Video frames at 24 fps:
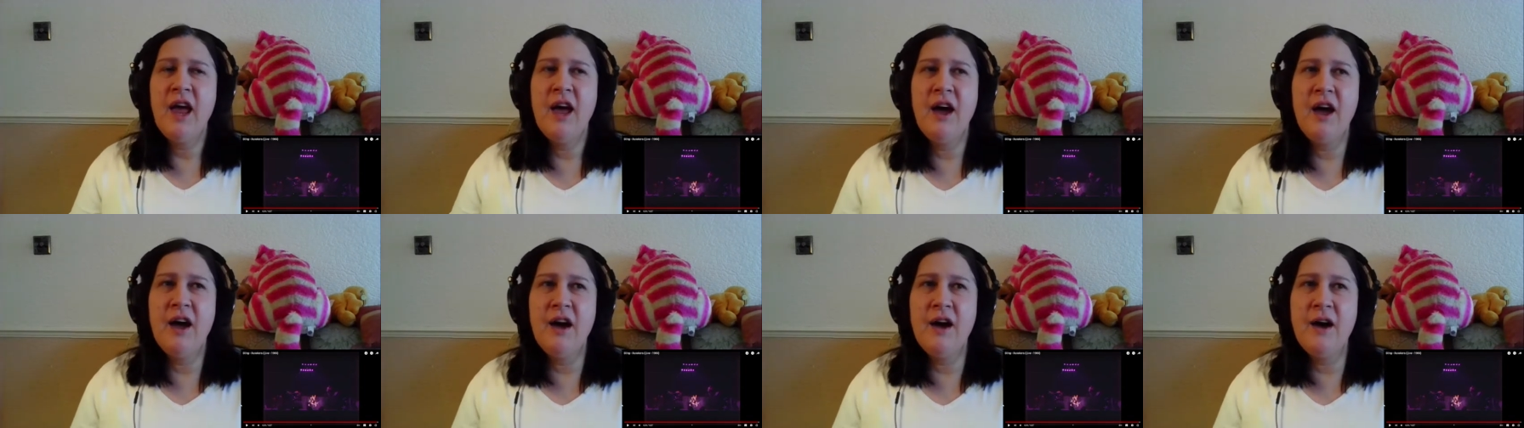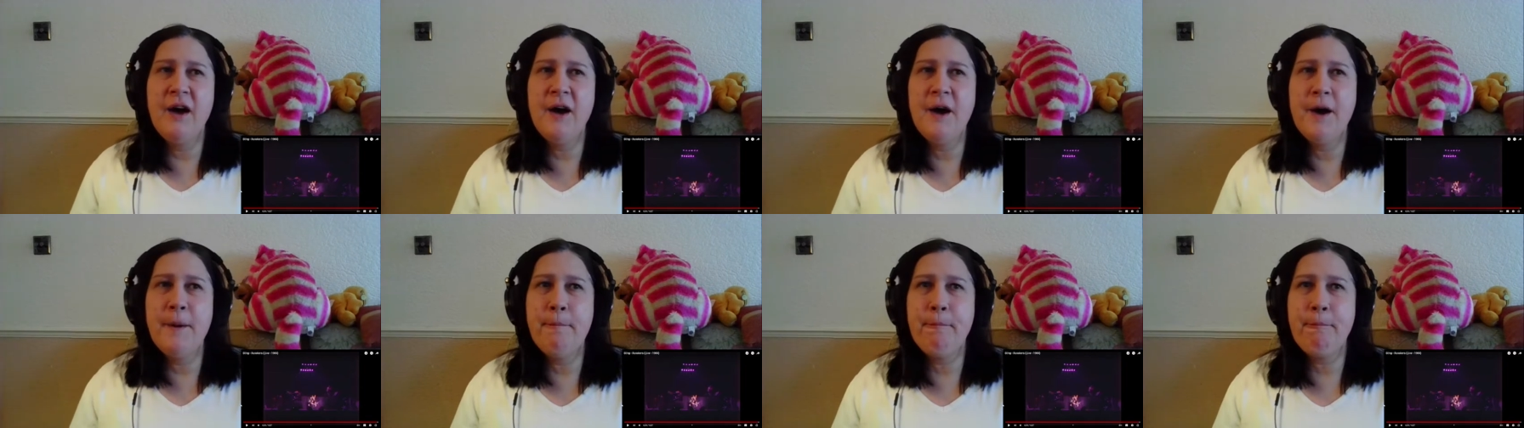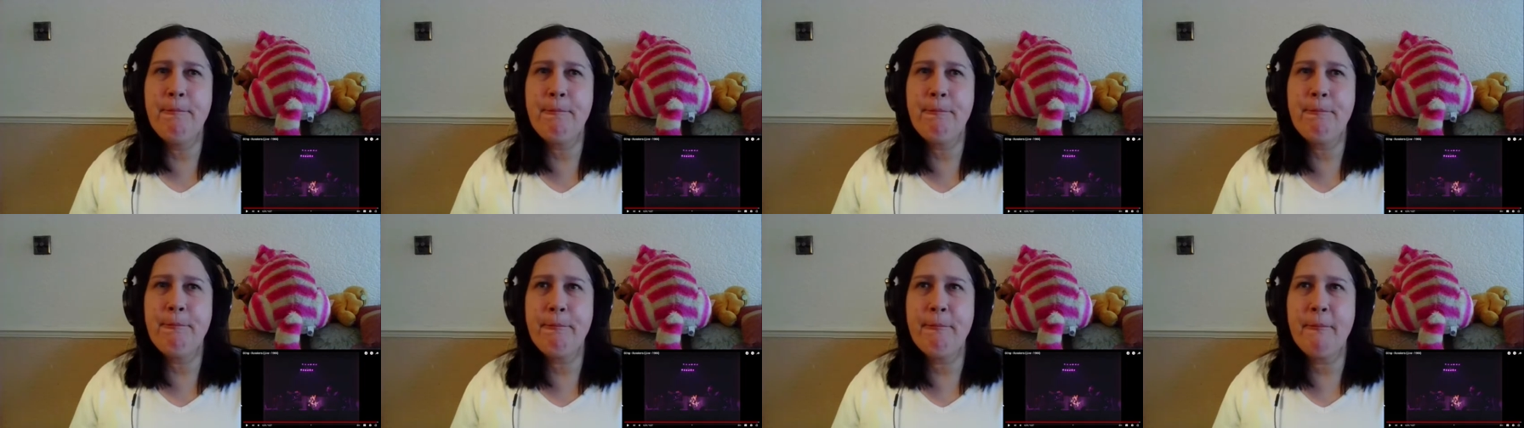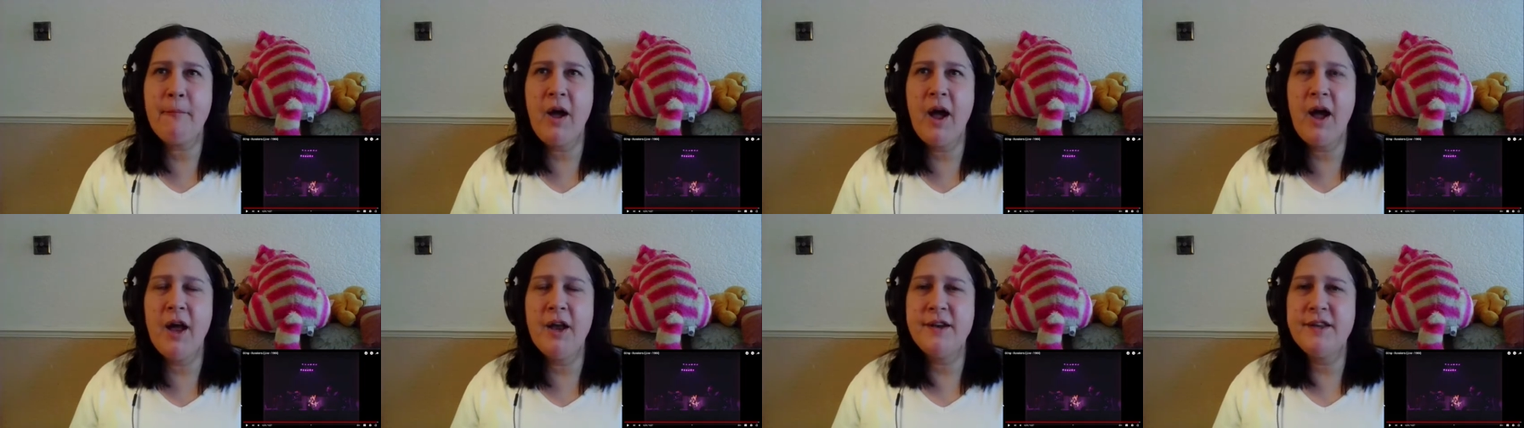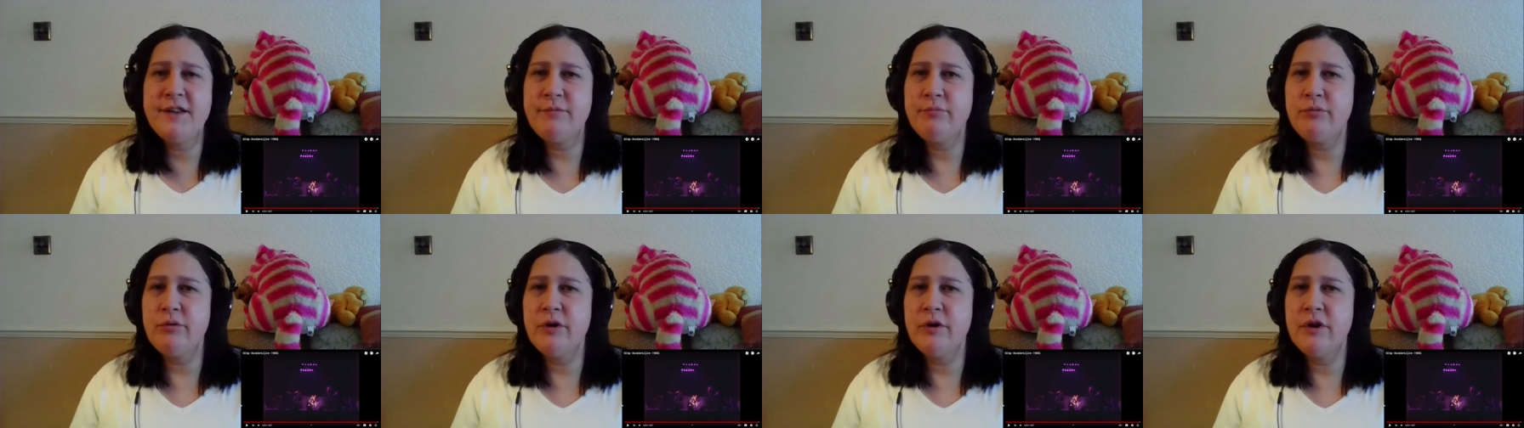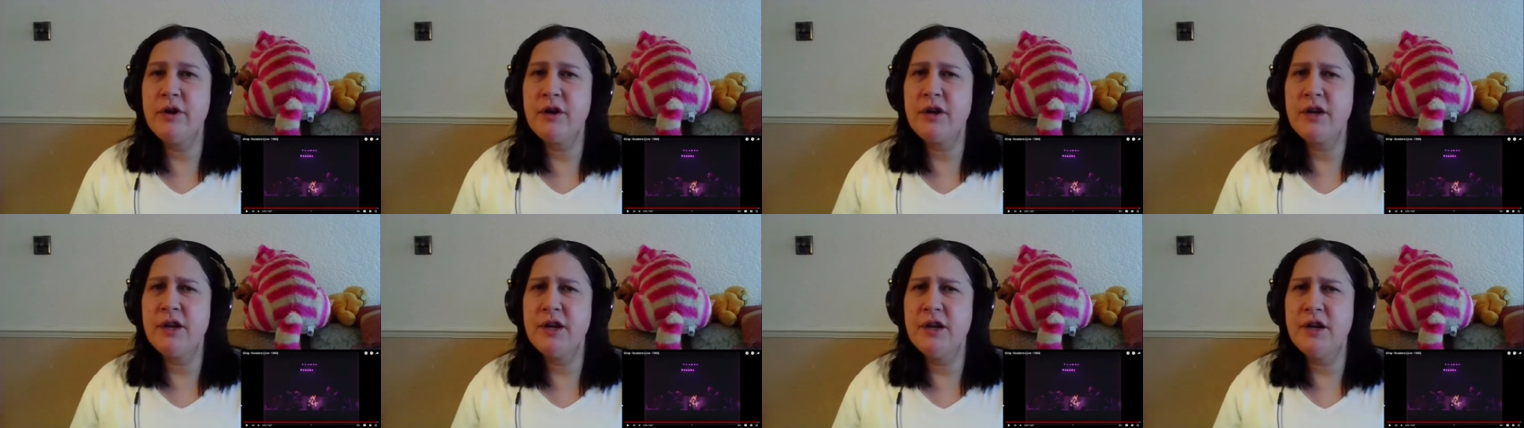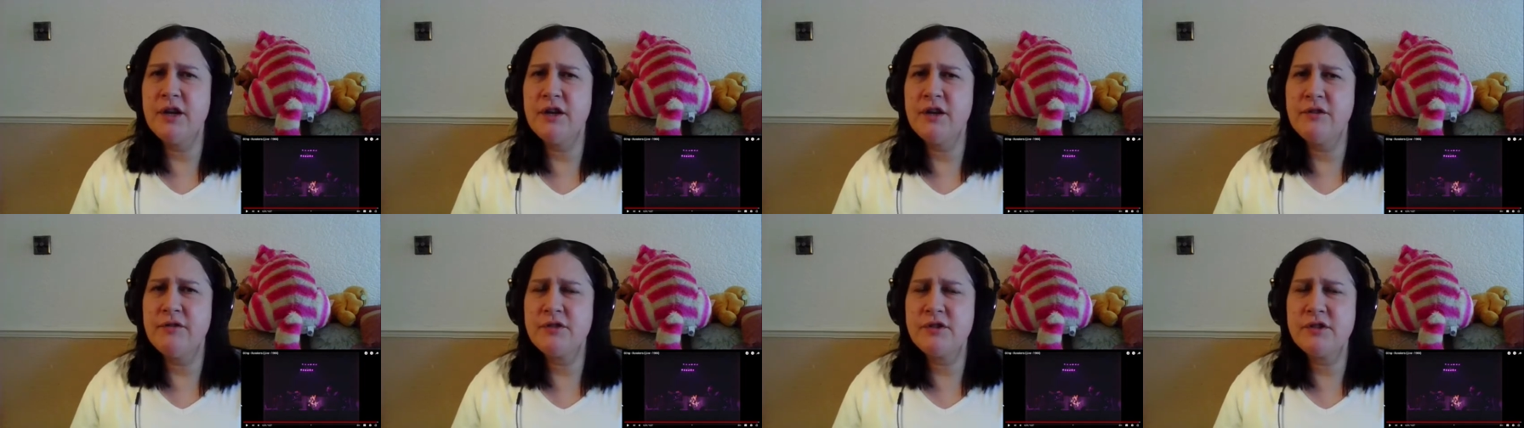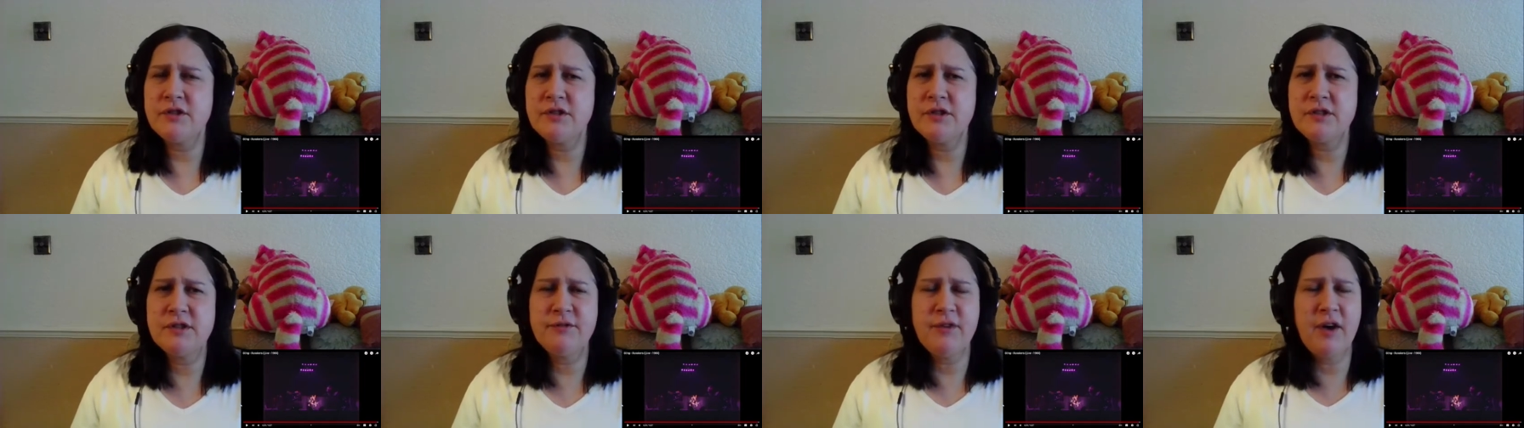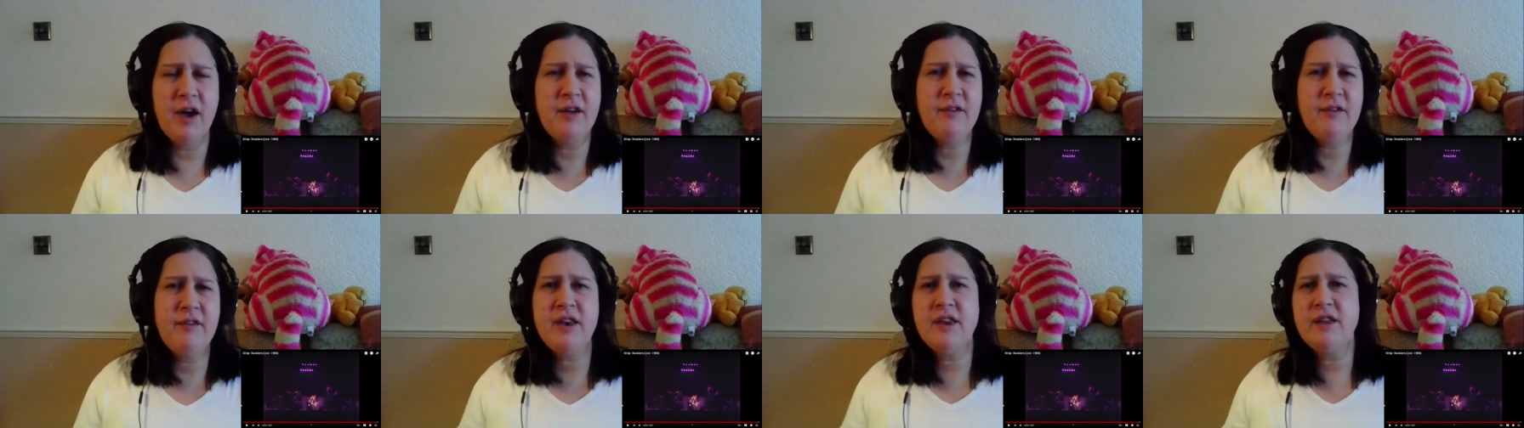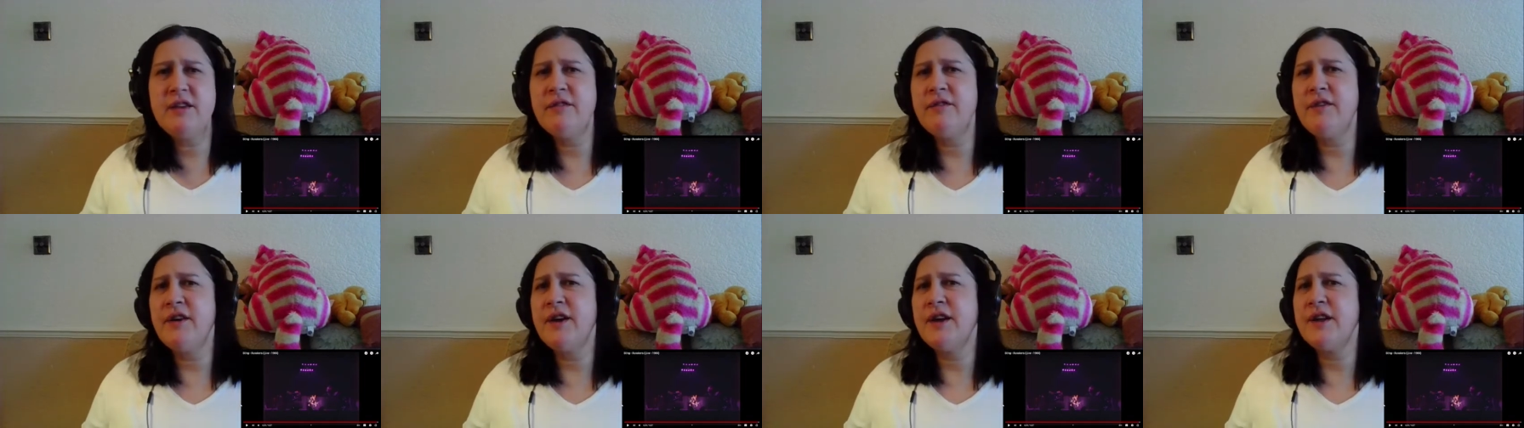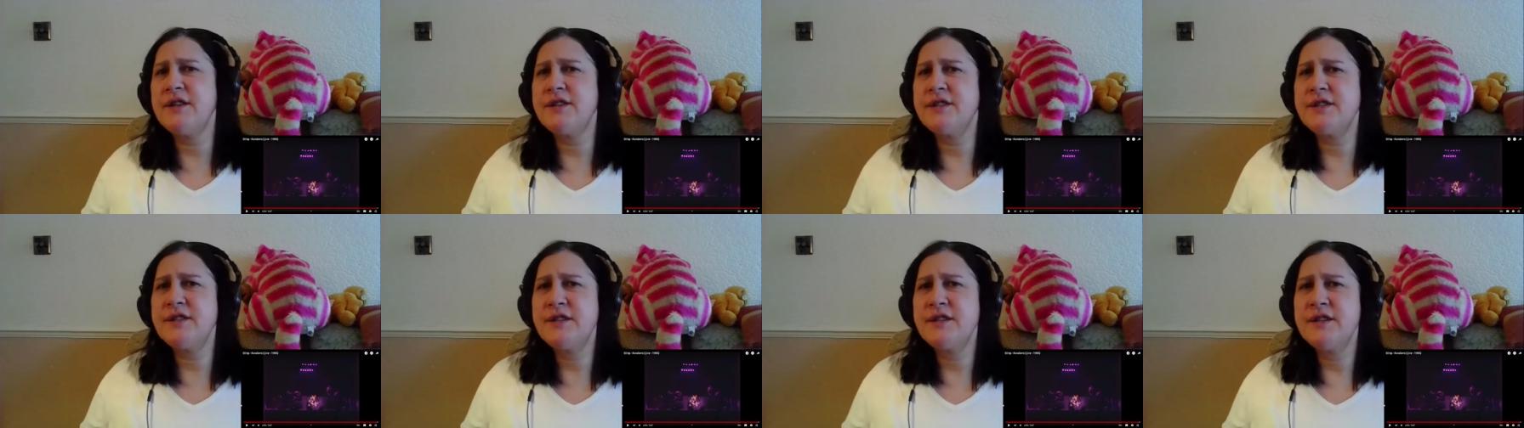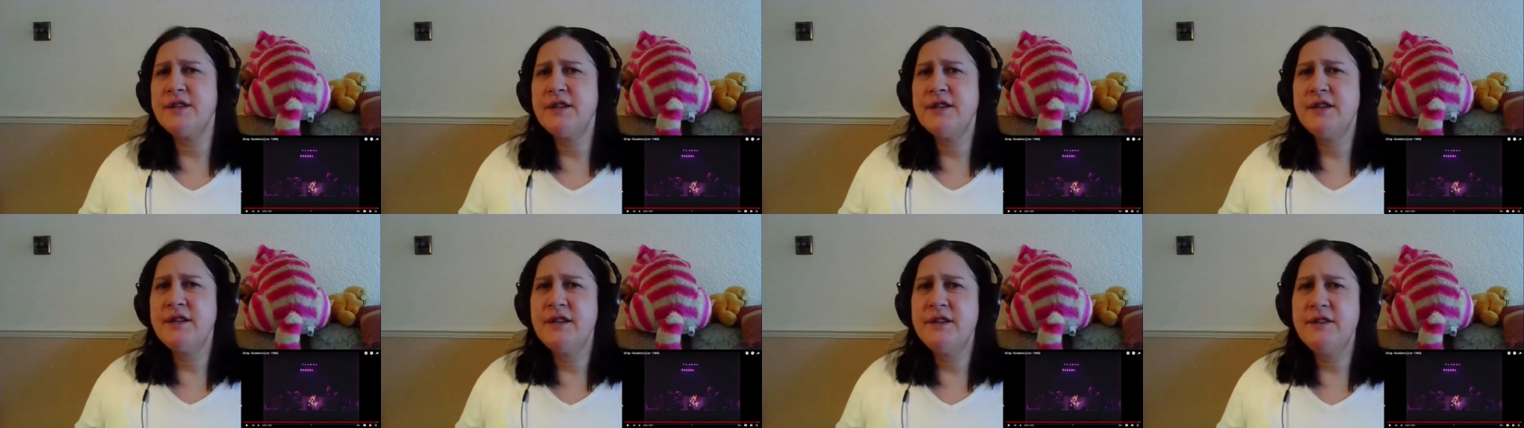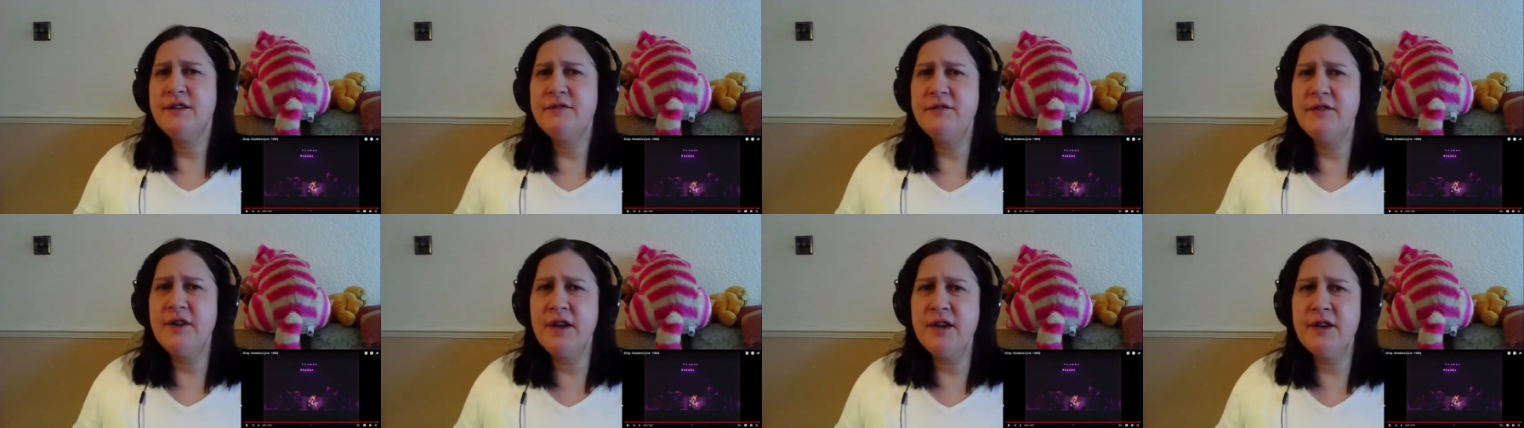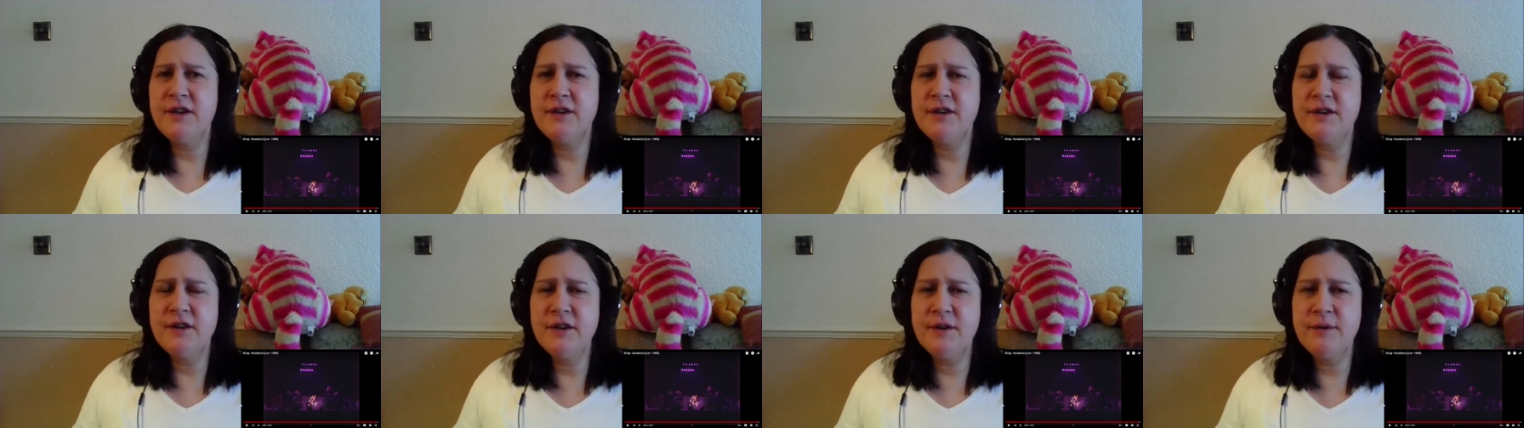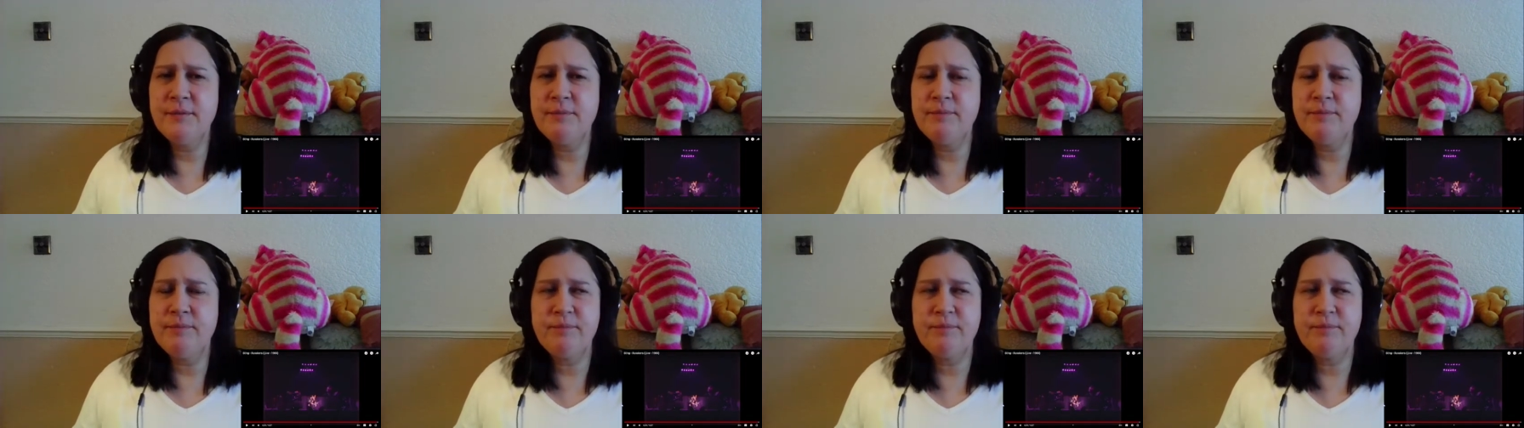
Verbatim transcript: Um, and if we're lucky enough to survive any of that, then um,